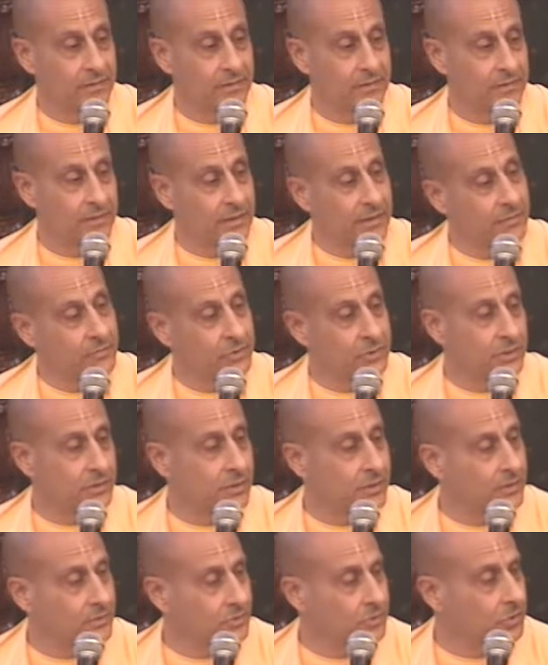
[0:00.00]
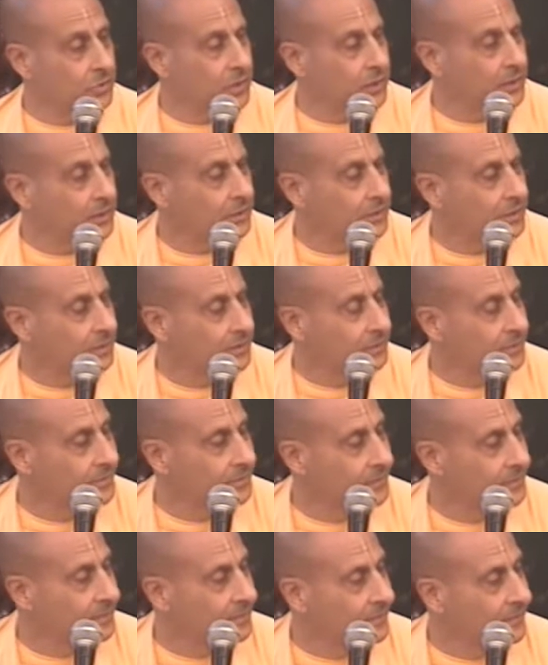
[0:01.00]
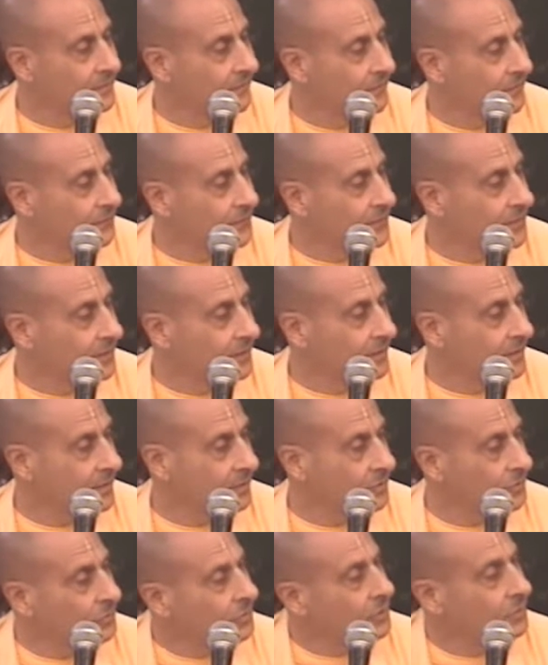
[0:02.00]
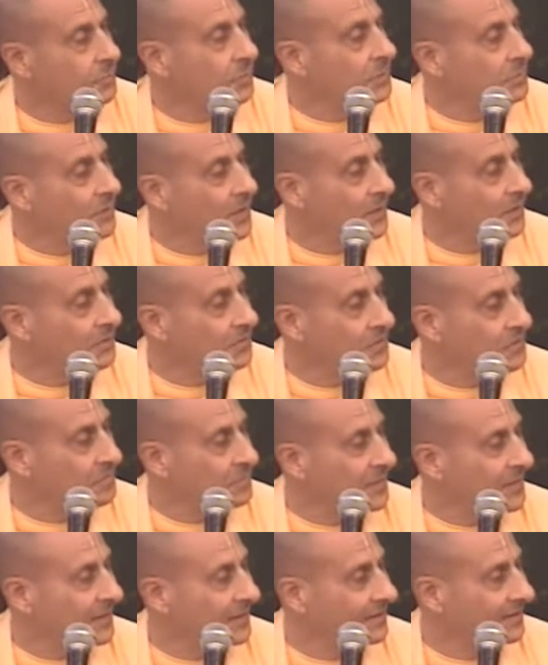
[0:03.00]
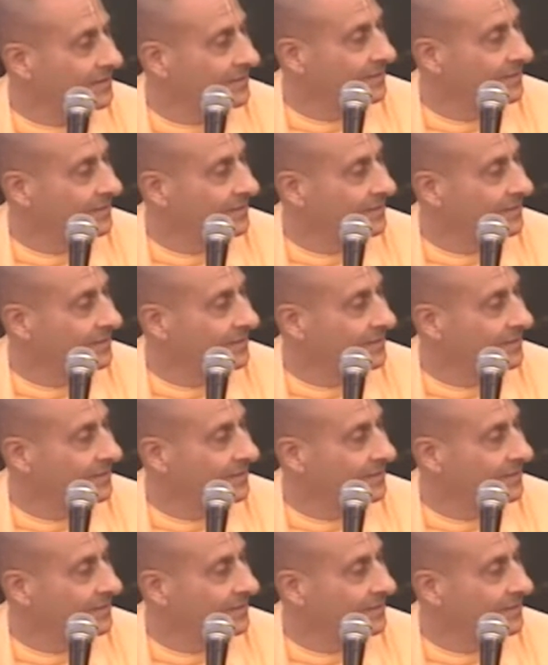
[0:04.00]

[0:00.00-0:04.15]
that he was the enjoyer, and who could be better than me?